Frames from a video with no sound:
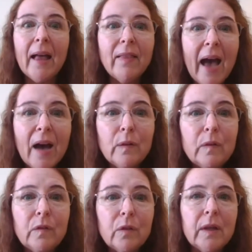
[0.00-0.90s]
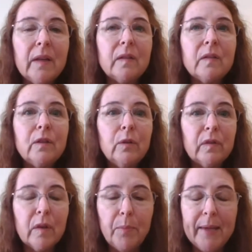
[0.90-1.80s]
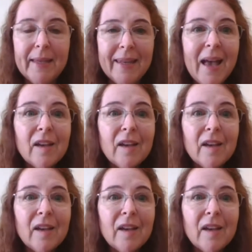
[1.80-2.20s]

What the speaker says: allows students to submit